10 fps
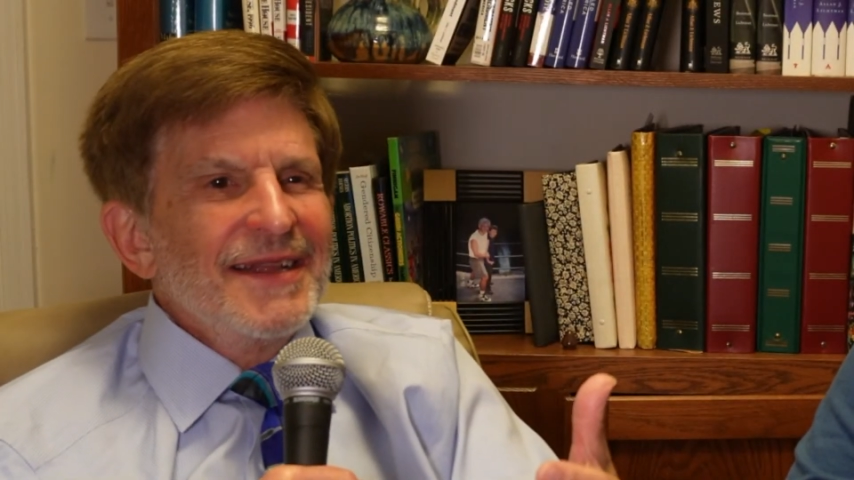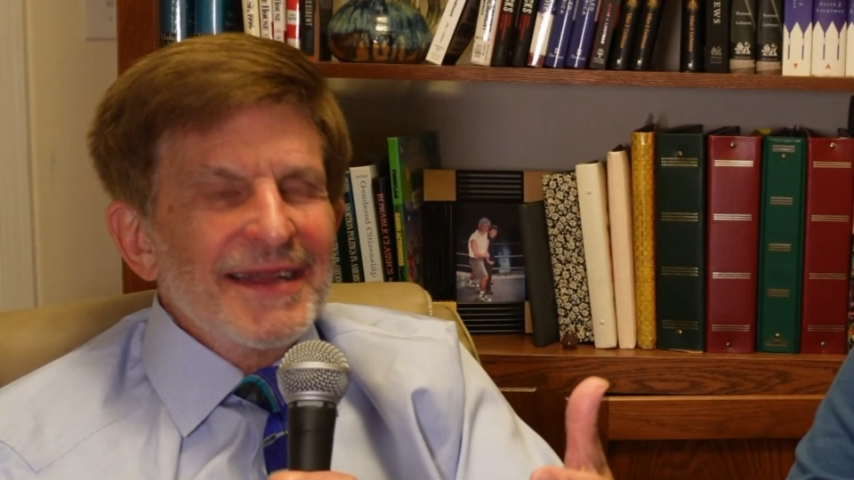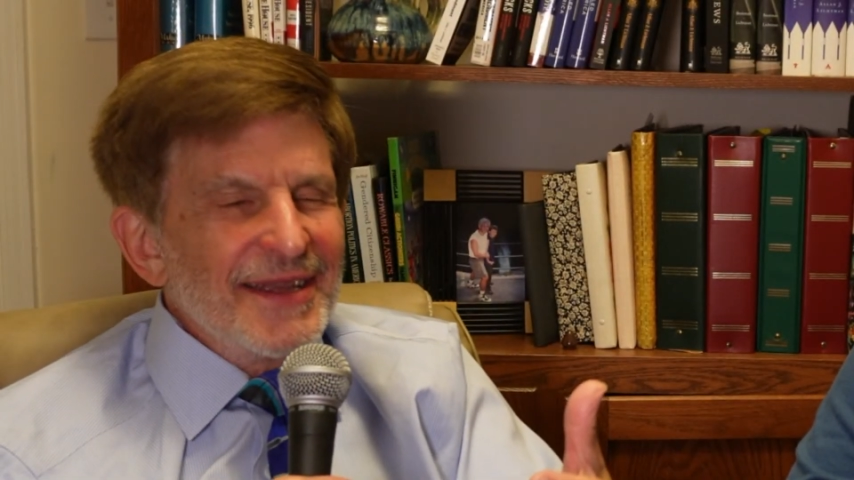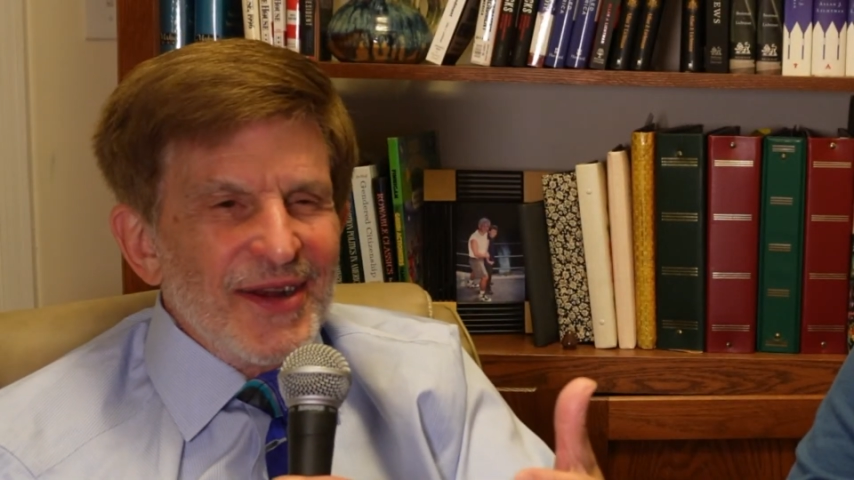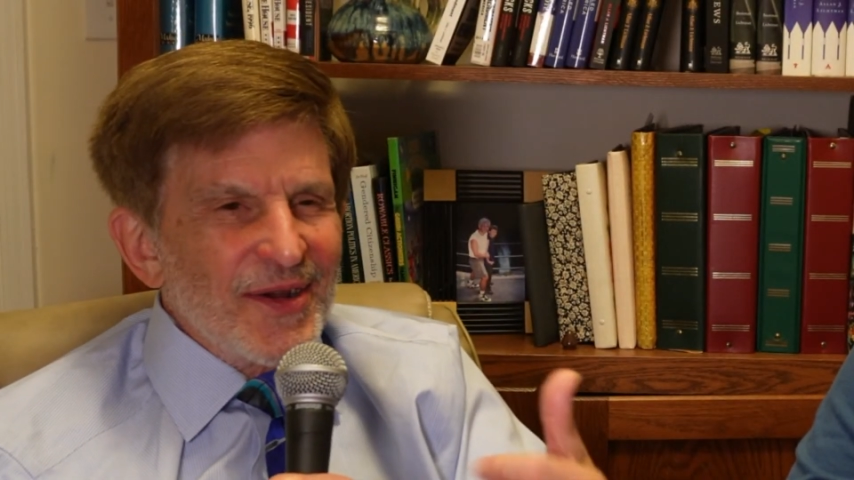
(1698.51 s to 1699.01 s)

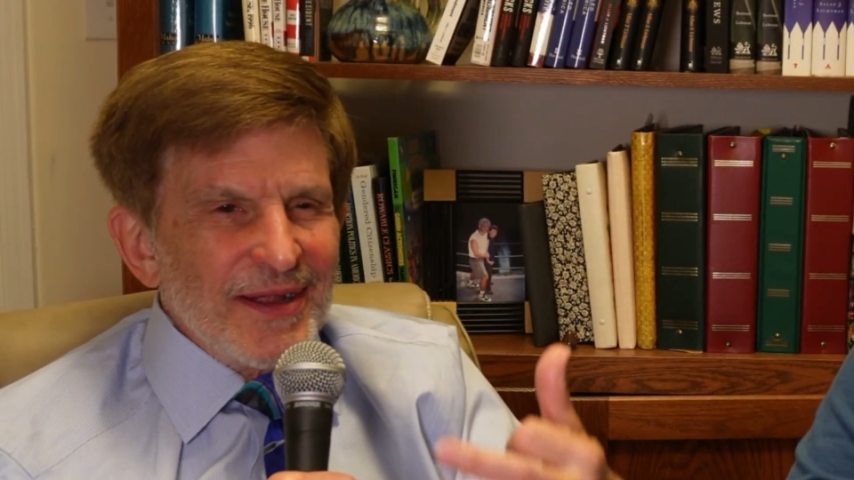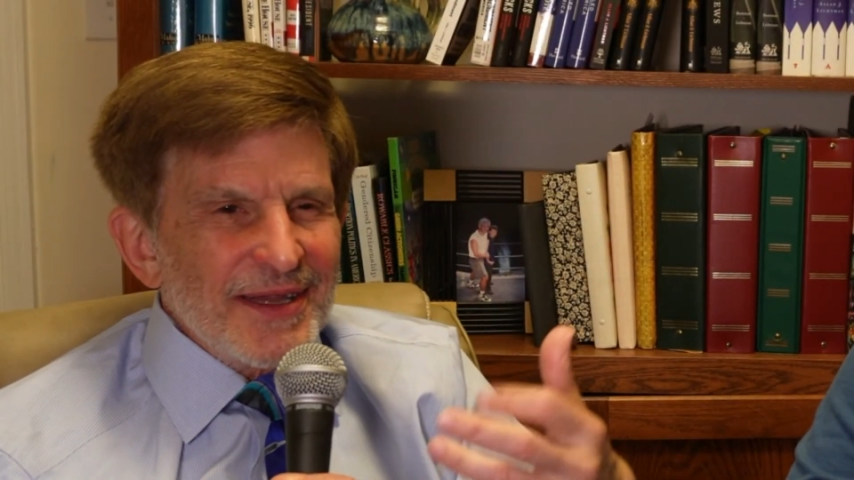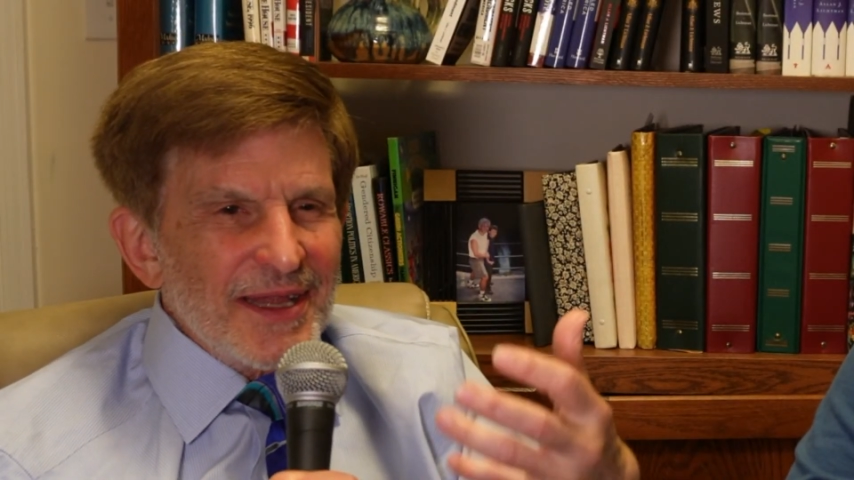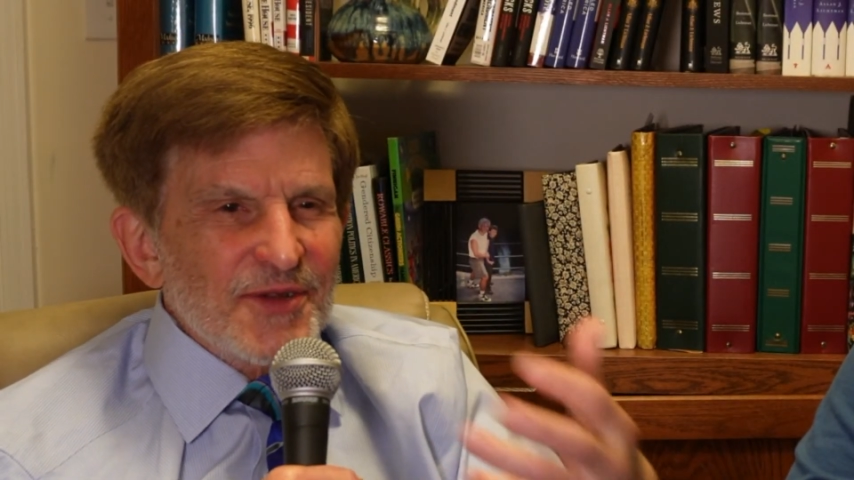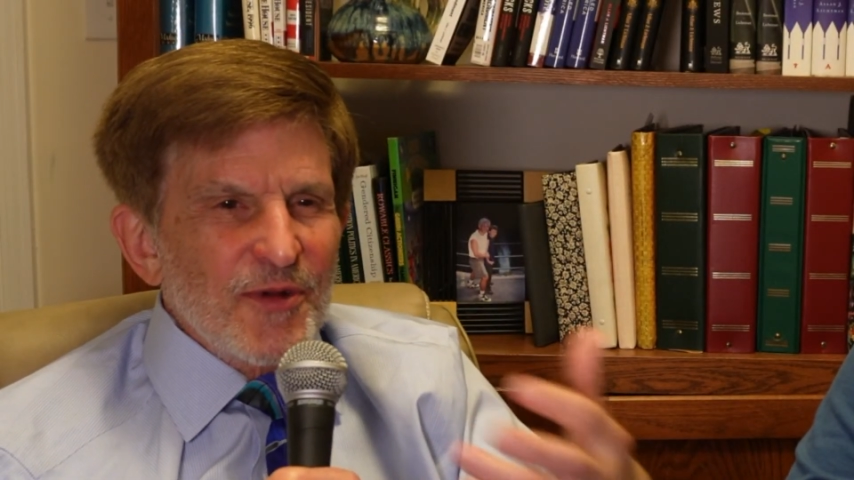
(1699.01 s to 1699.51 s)

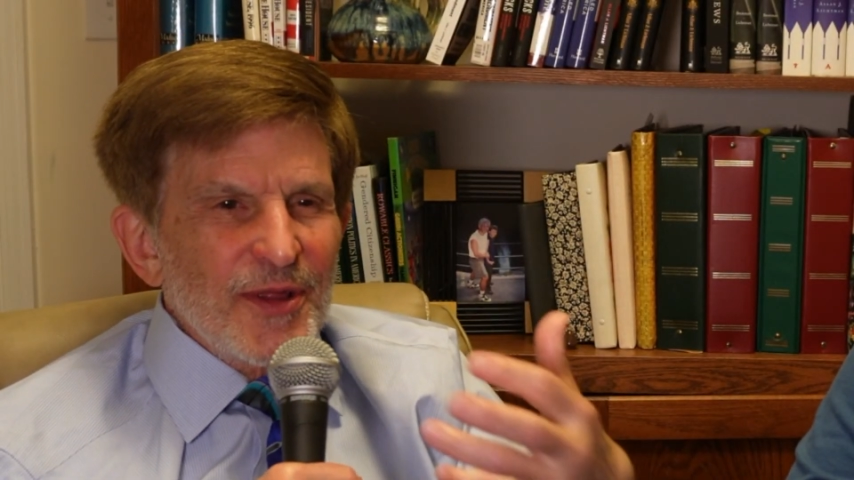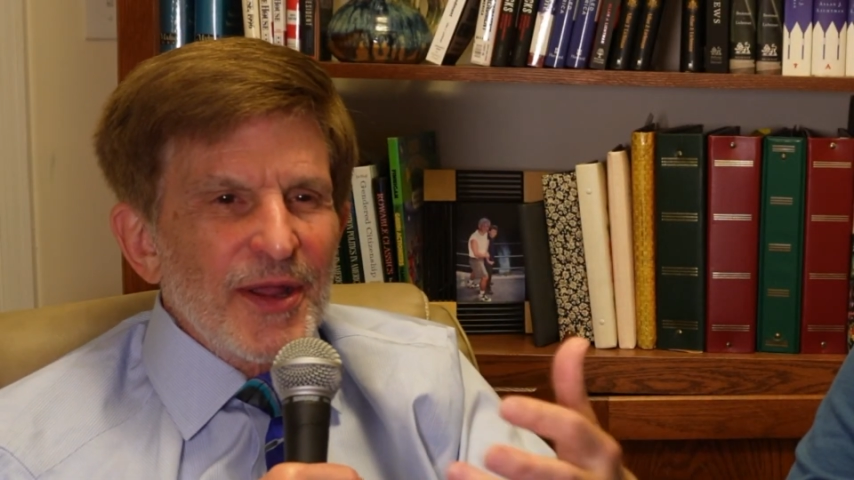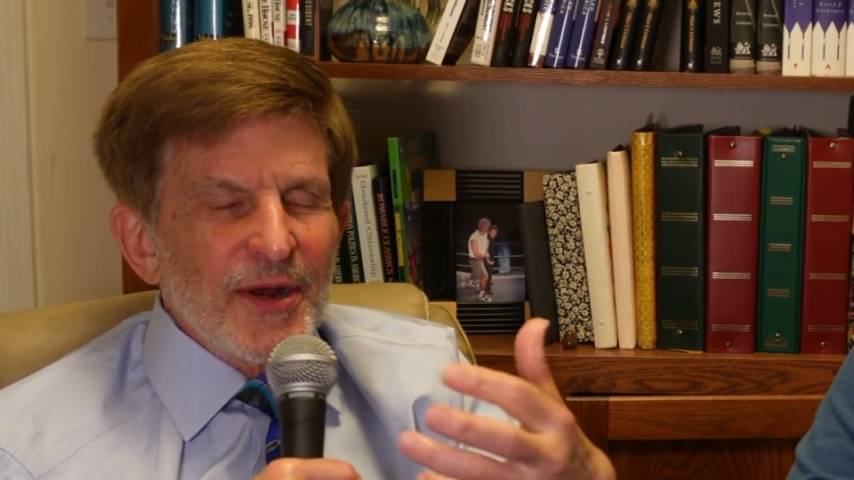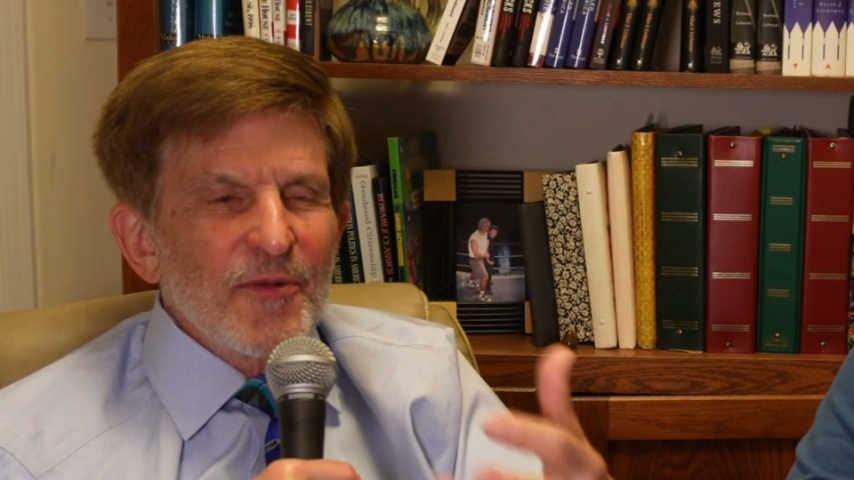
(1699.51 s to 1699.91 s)
It's really going